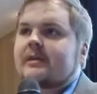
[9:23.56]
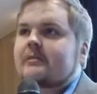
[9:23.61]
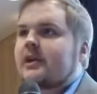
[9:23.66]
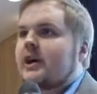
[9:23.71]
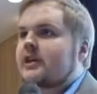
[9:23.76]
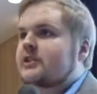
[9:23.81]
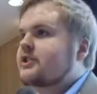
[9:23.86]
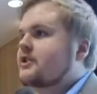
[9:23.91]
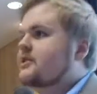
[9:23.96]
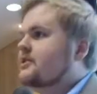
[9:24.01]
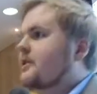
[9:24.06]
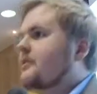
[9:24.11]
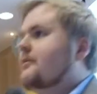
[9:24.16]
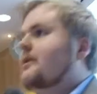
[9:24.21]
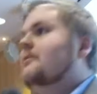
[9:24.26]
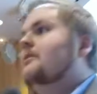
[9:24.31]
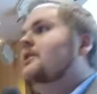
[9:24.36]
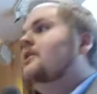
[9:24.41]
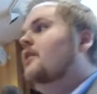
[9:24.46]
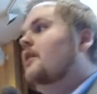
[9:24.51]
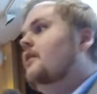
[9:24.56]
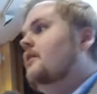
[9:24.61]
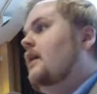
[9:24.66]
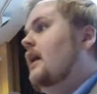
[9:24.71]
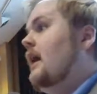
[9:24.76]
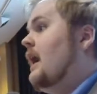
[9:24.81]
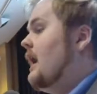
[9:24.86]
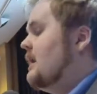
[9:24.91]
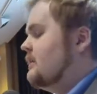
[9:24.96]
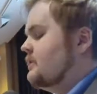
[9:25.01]
blockchains are maybe not
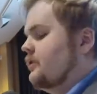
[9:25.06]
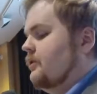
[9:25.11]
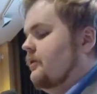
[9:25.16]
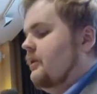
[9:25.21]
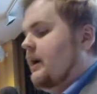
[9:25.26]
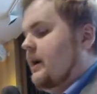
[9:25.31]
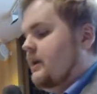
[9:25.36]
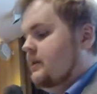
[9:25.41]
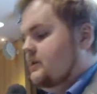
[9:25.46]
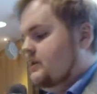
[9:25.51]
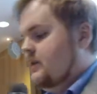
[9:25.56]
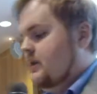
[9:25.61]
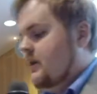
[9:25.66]
as good at,